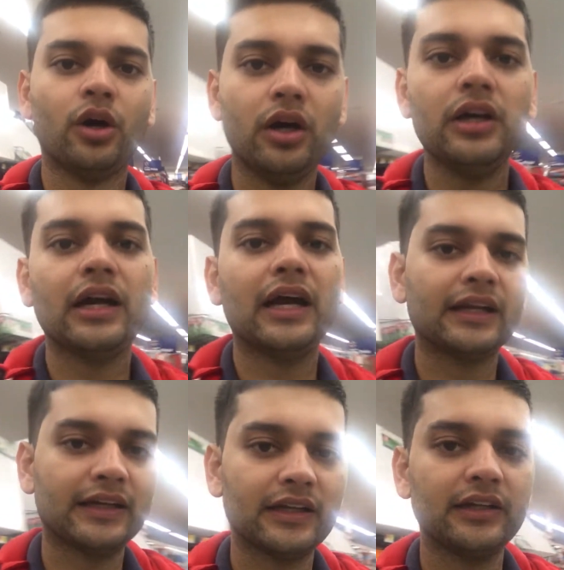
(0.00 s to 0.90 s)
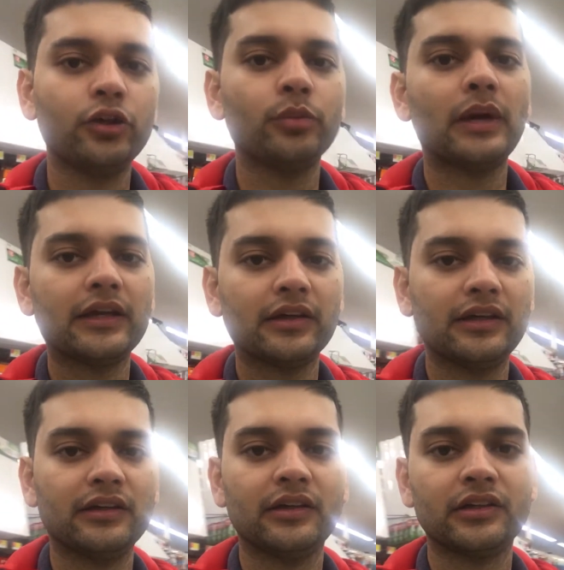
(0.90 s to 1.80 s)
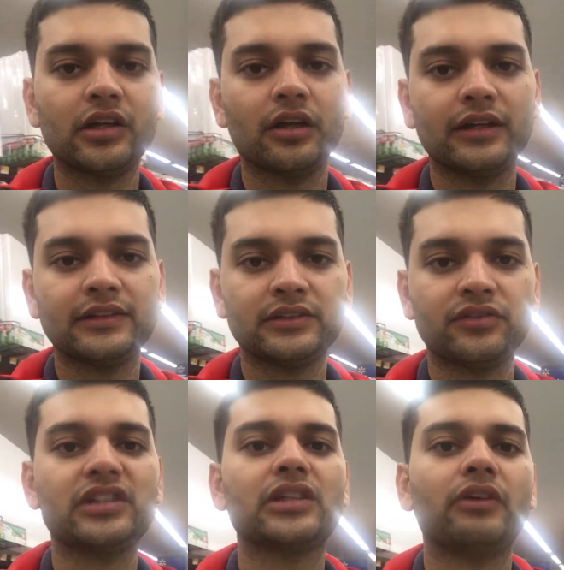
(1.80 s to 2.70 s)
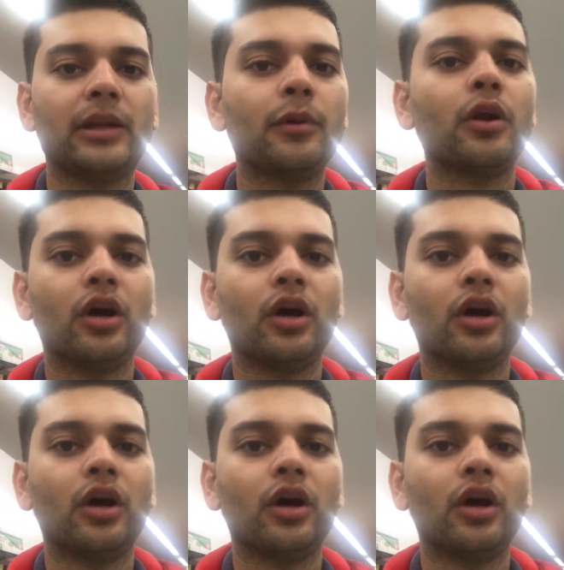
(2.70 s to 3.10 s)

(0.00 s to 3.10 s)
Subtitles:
or I'll get a new bike in $100 which is available